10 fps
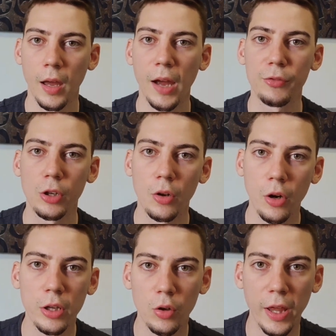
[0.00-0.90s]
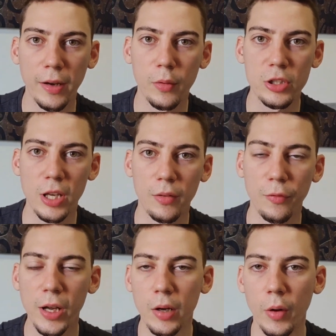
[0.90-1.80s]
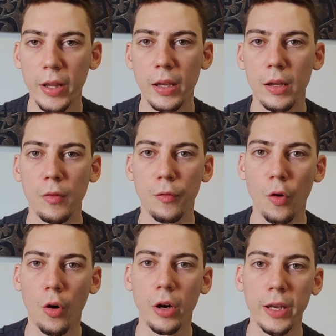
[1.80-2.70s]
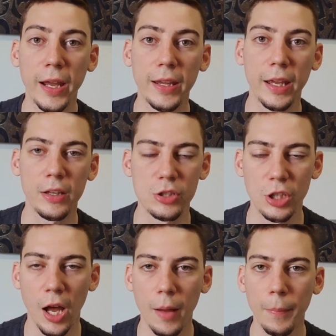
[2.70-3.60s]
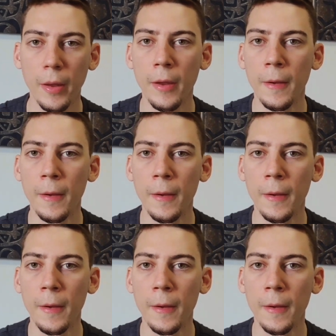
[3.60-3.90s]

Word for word: after learning your language and feeling ready for getting a job,